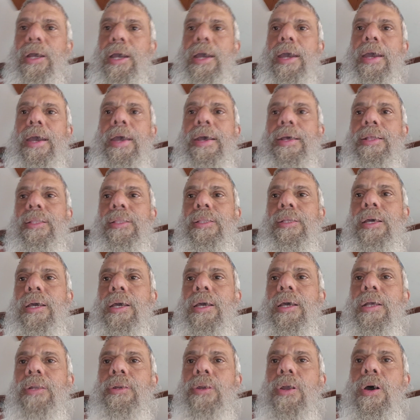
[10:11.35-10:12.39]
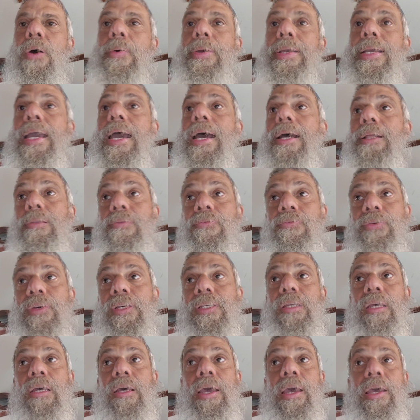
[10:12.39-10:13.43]
And knowing how to
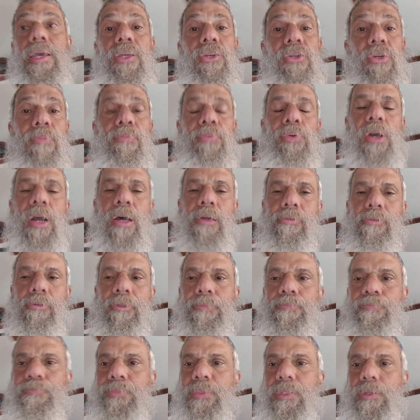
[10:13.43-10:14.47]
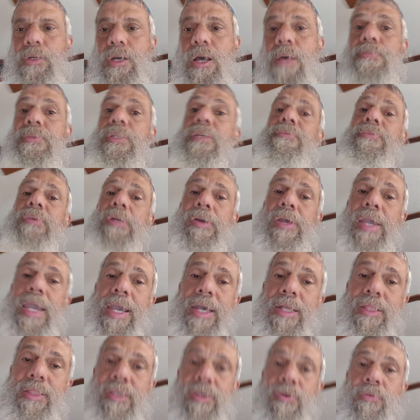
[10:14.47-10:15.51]
fix an engine problem comes in very
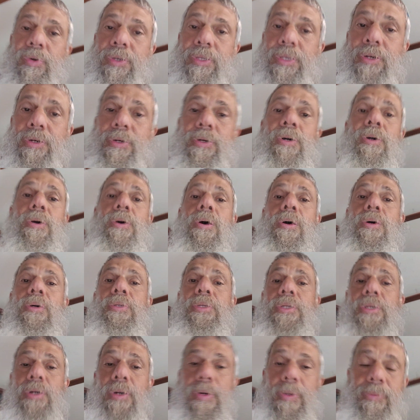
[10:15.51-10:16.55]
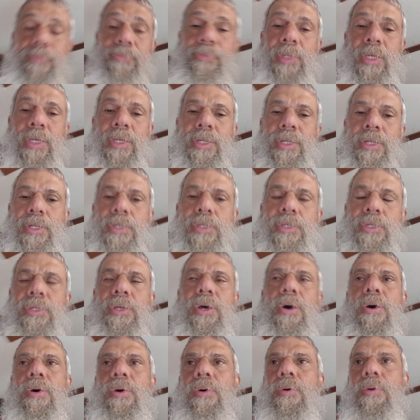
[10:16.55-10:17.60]
handy when you're on your own.
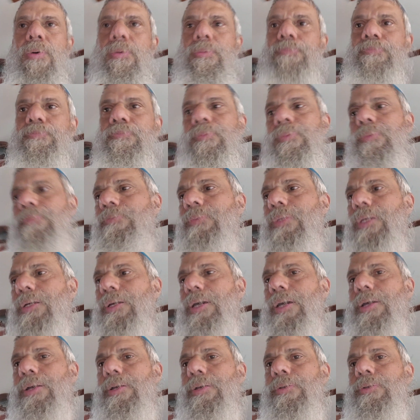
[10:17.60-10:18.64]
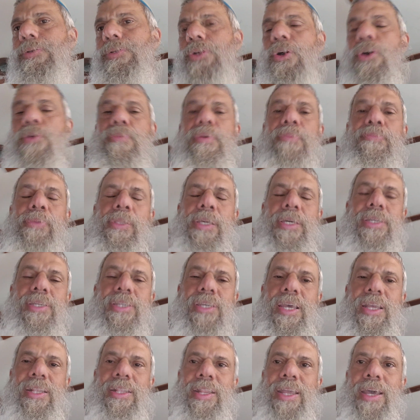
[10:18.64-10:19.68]
So join me, please,
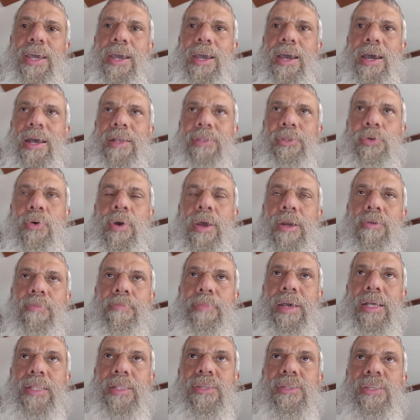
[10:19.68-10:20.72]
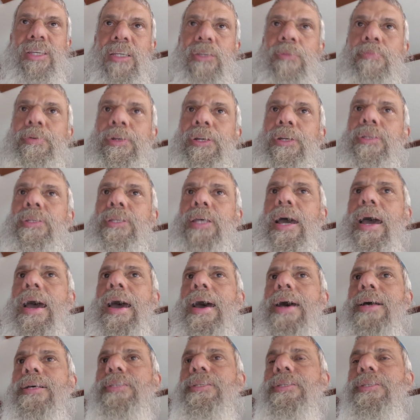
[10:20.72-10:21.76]
and try to make this experience
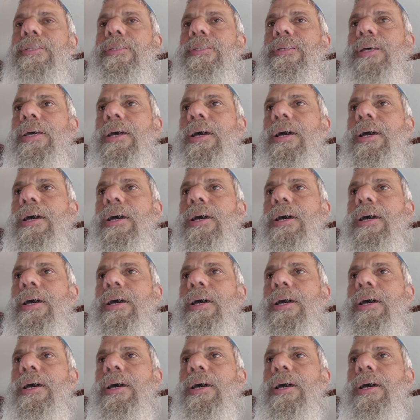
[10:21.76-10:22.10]
as